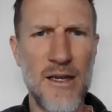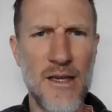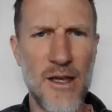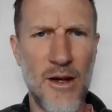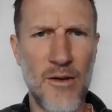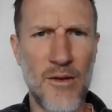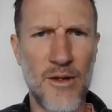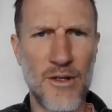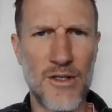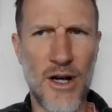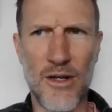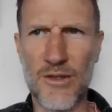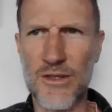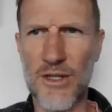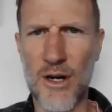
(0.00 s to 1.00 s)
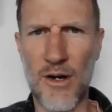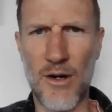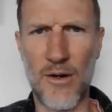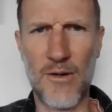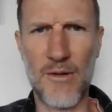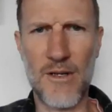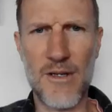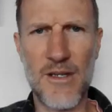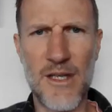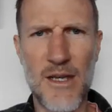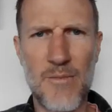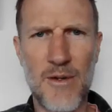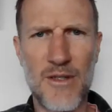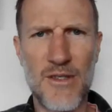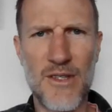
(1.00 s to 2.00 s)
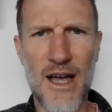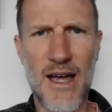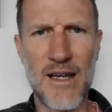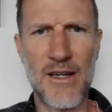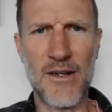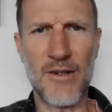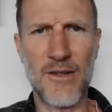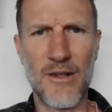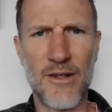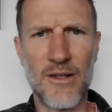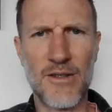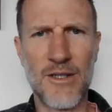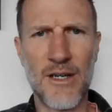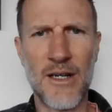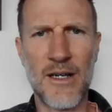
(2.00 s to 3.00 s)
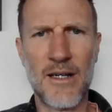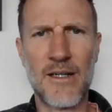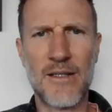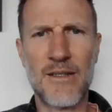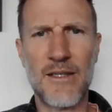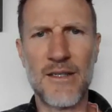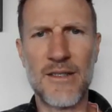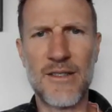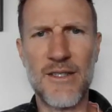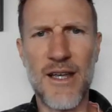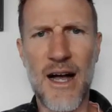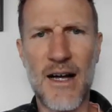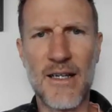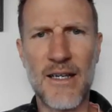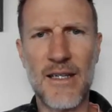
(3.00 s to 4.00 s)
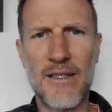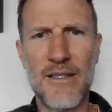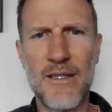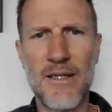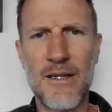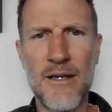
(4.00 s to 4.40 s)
There's also deep inside here, there's the socket.